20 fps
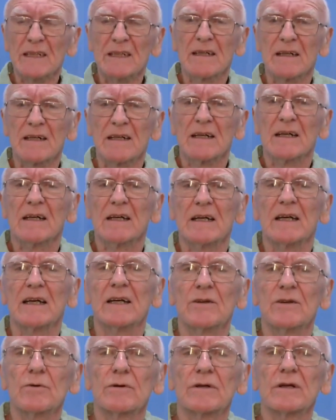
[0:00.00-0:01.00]
need
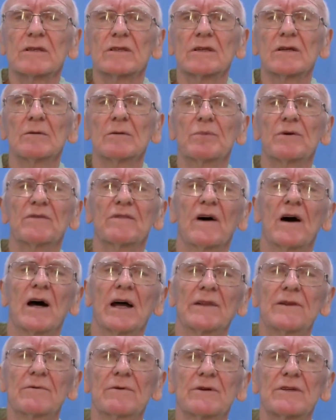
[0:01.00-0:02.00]
in order to
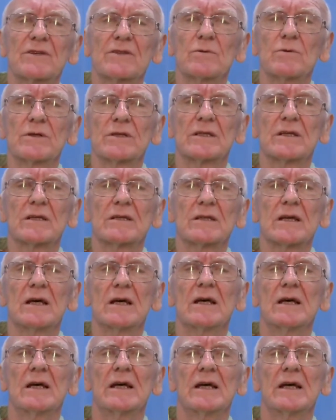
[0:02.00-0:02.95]
provide the resources